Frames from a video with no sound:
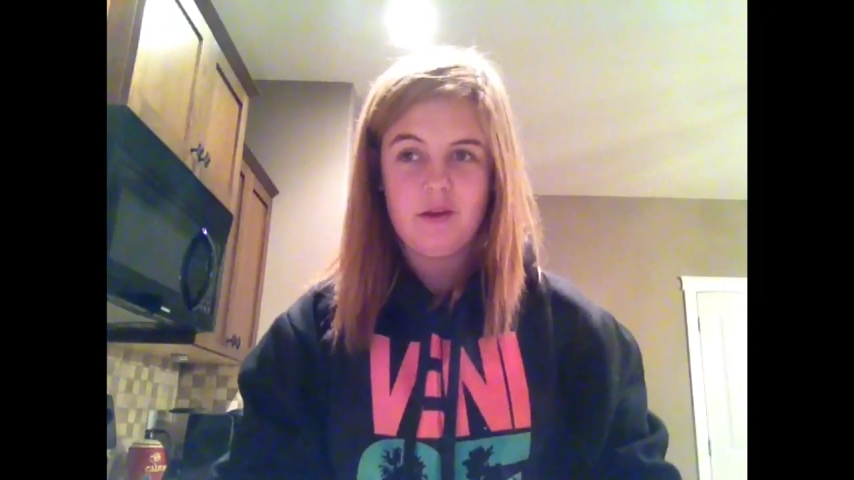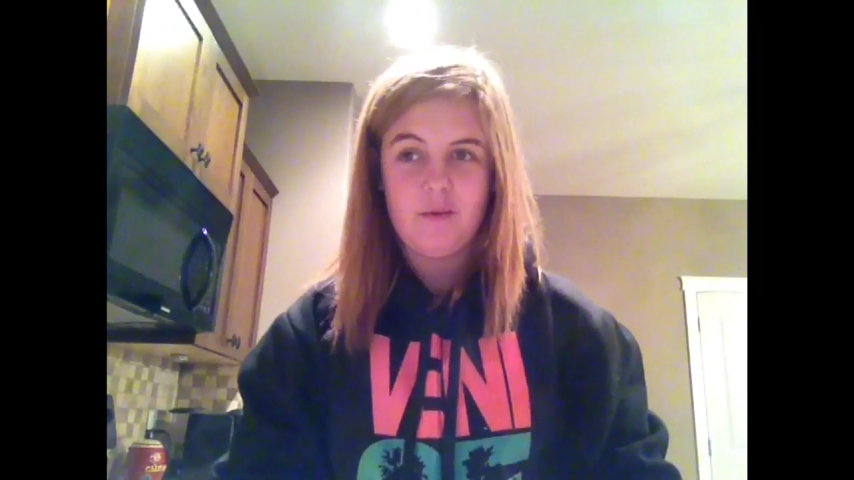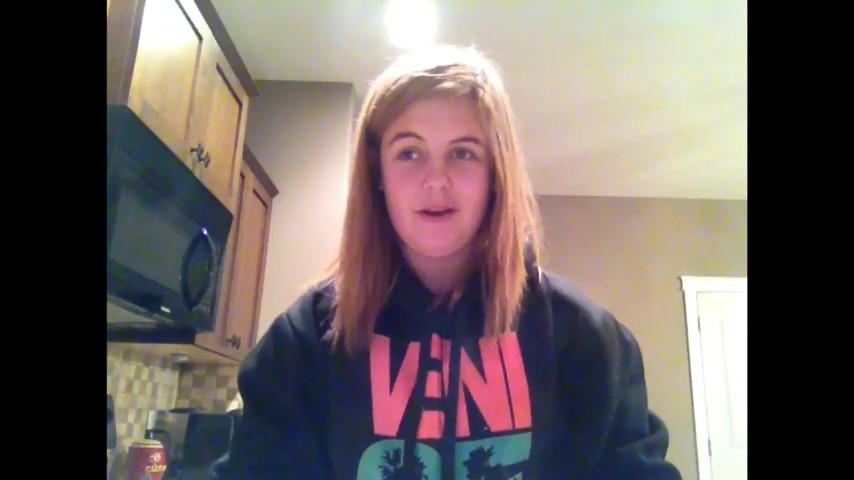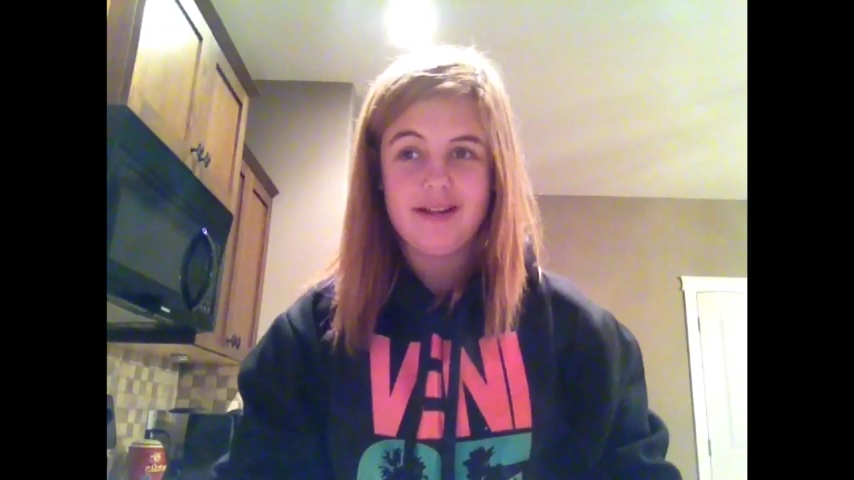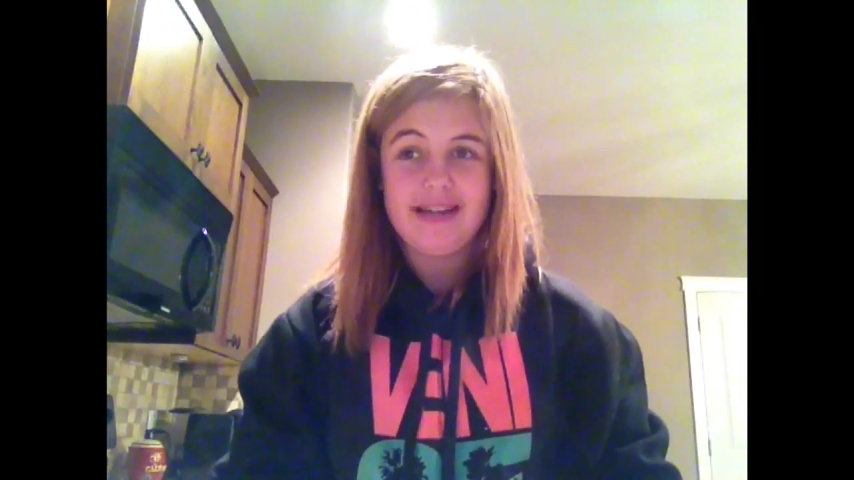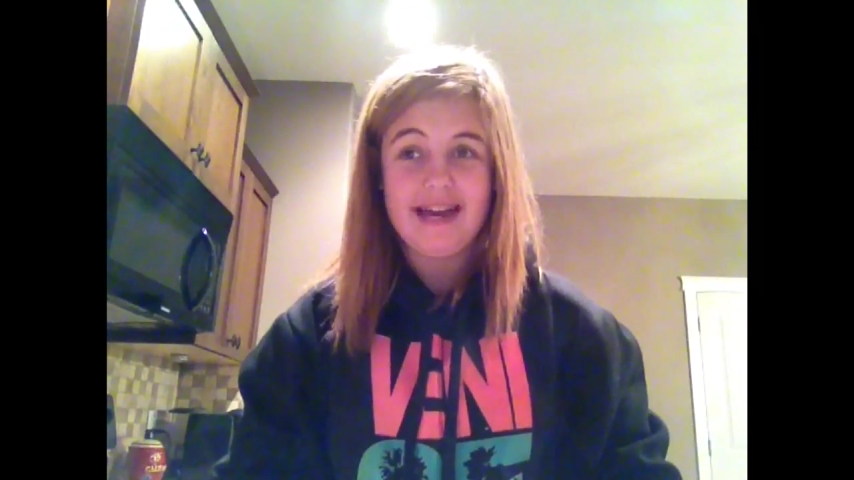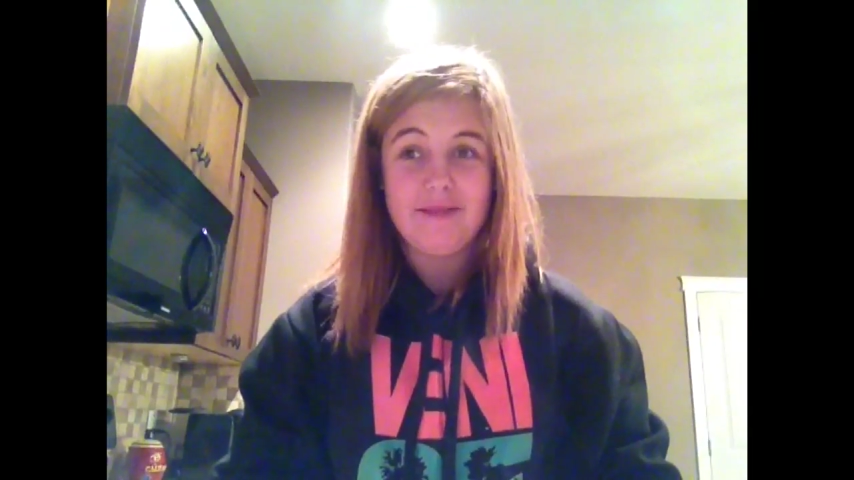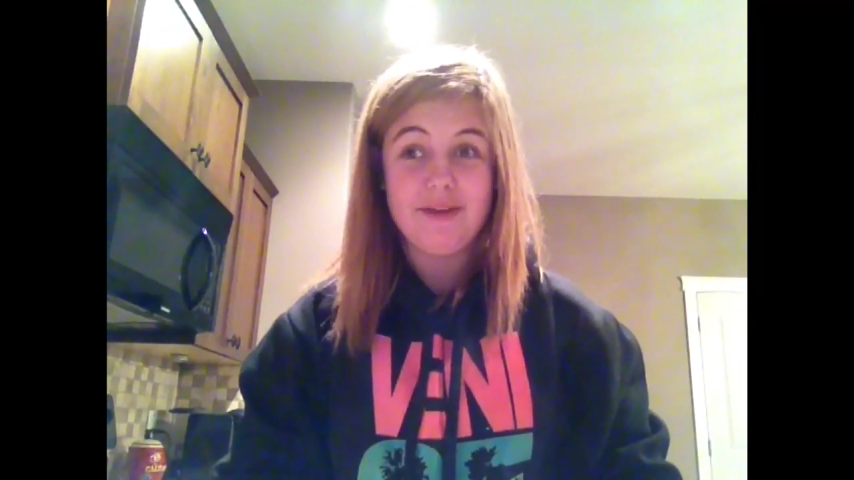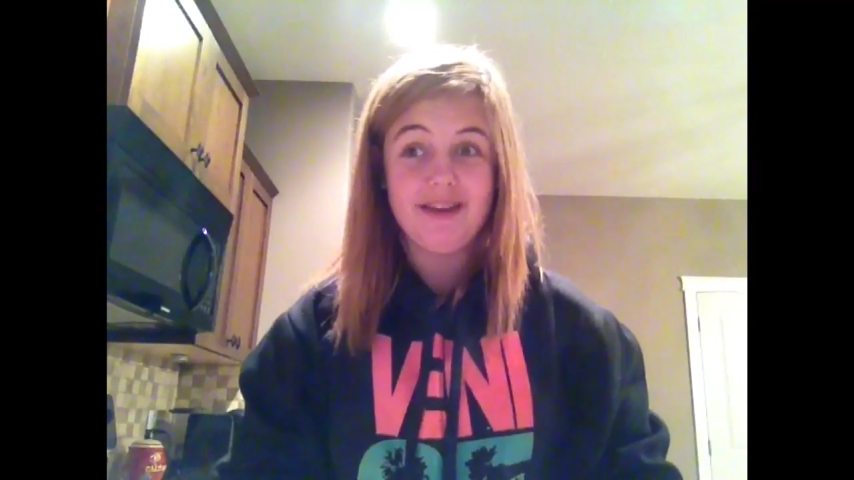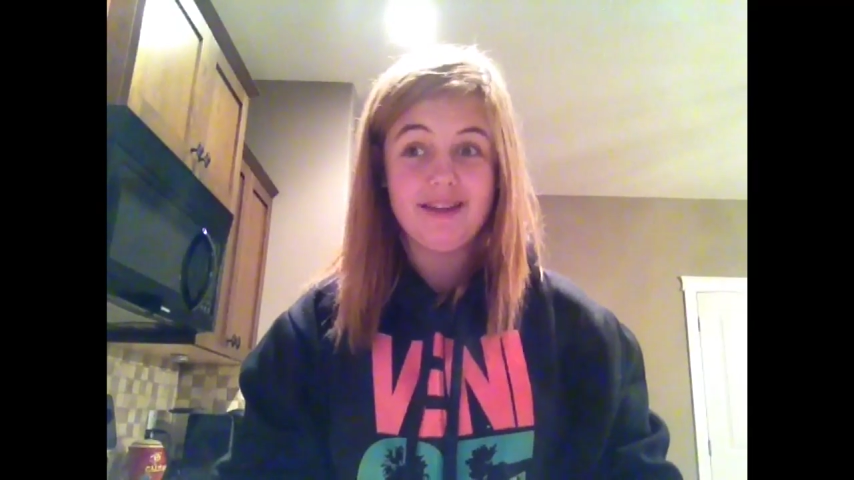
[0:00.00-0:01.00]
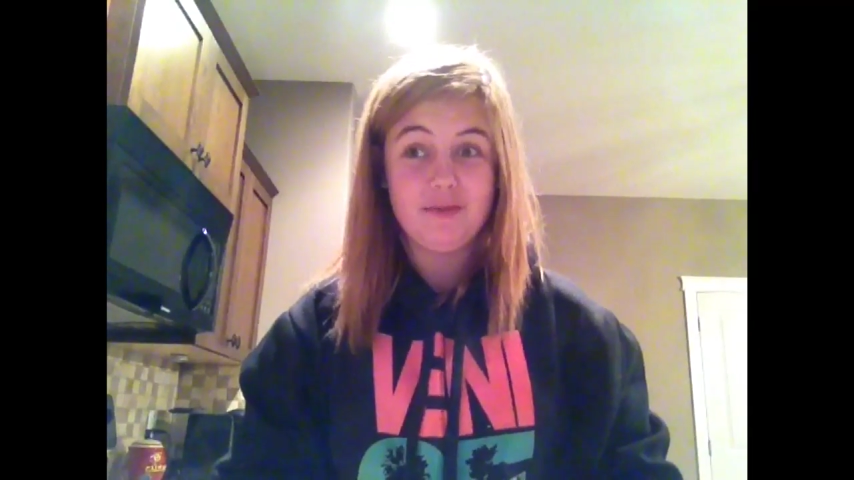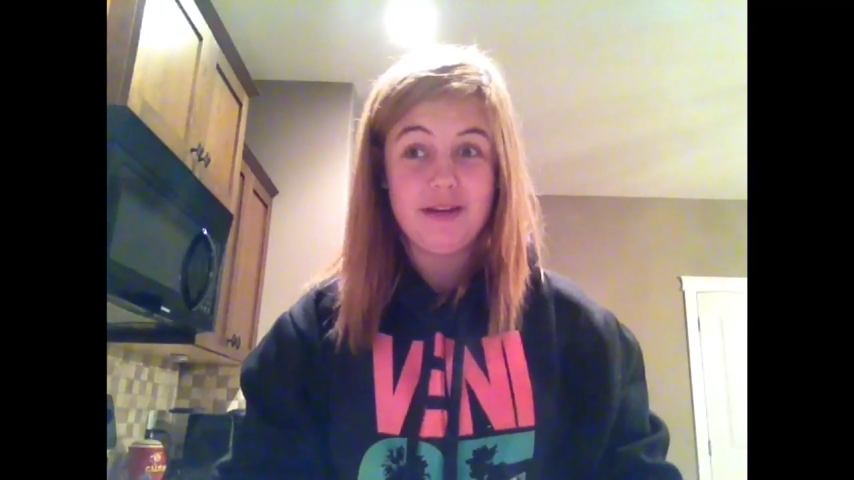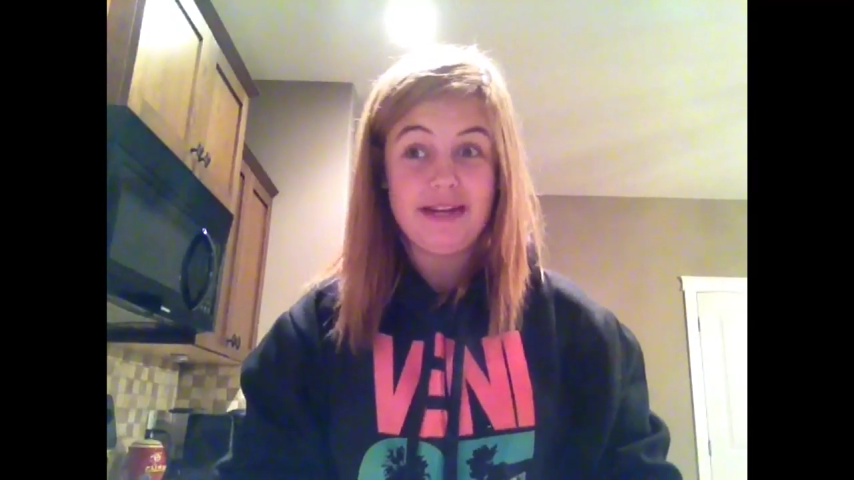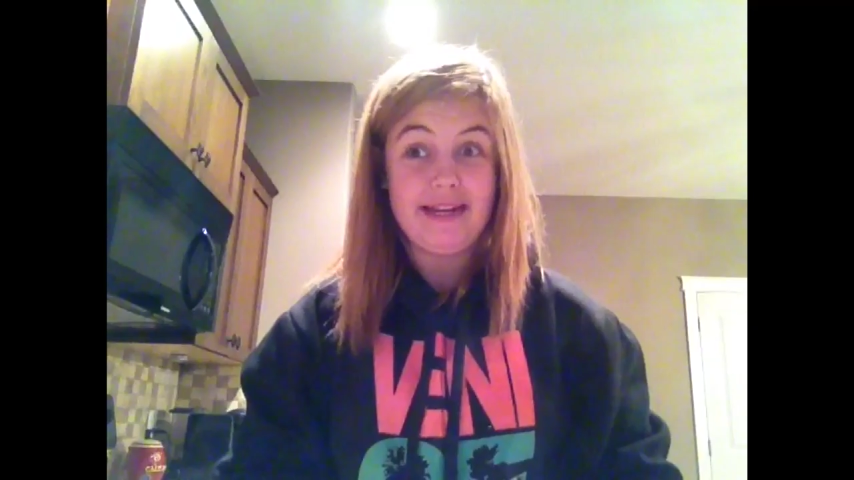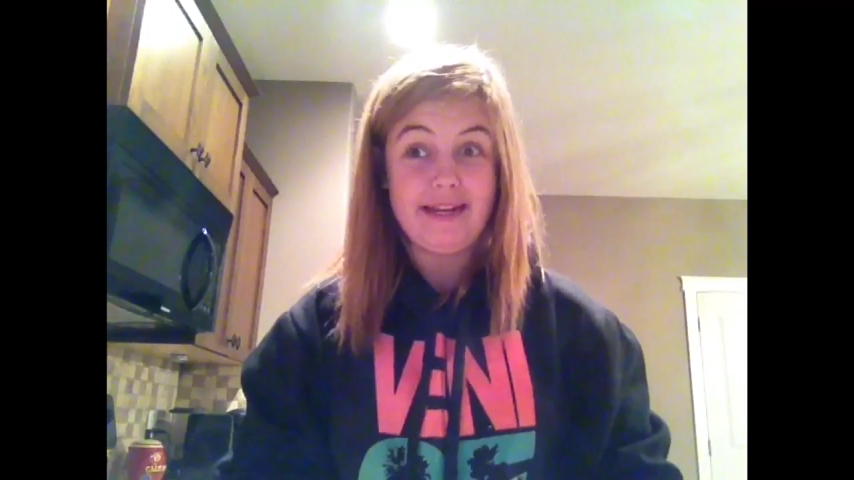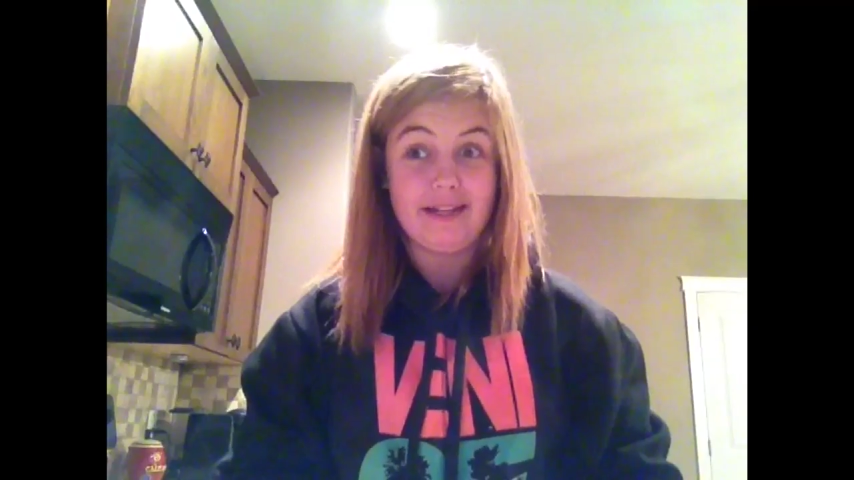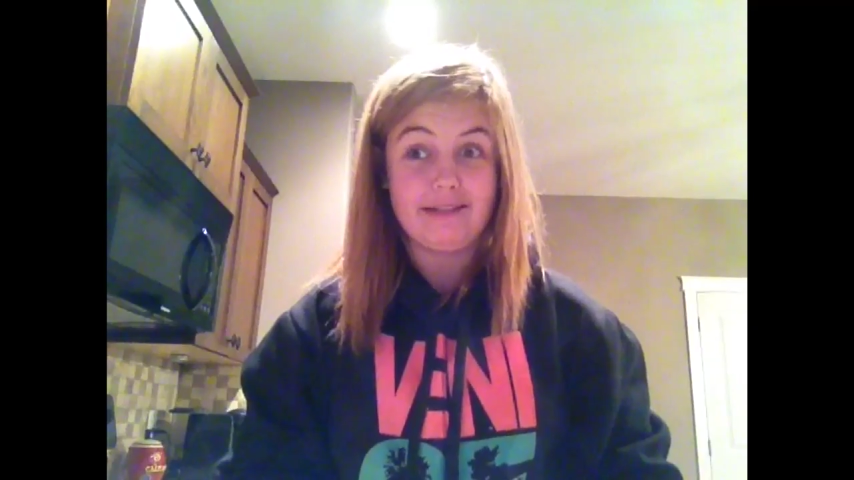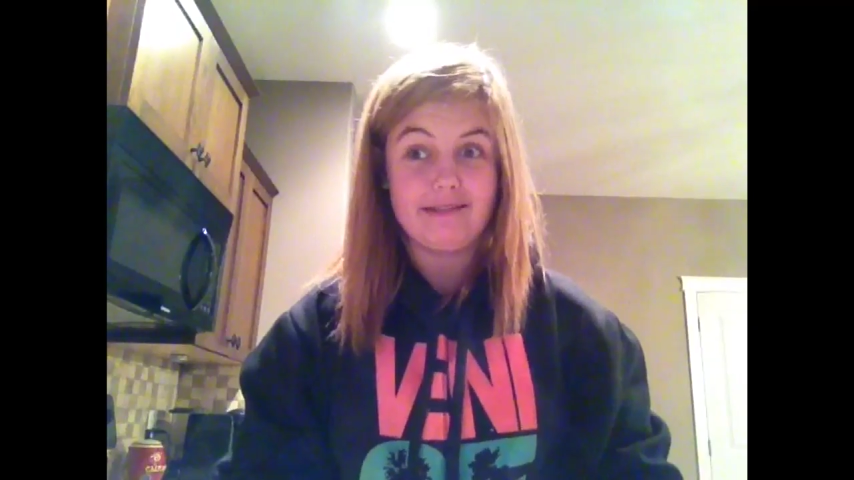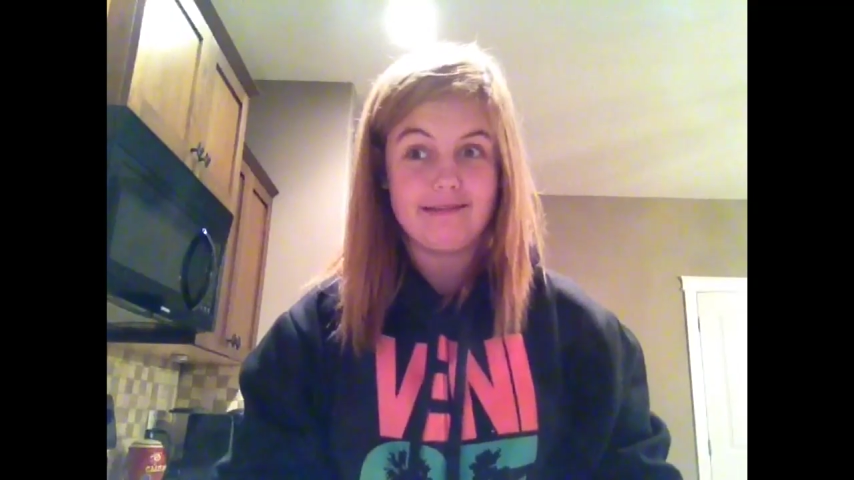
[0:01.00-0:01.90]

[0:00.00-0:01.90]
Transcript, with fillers: Where's Hannah Minx when you need her?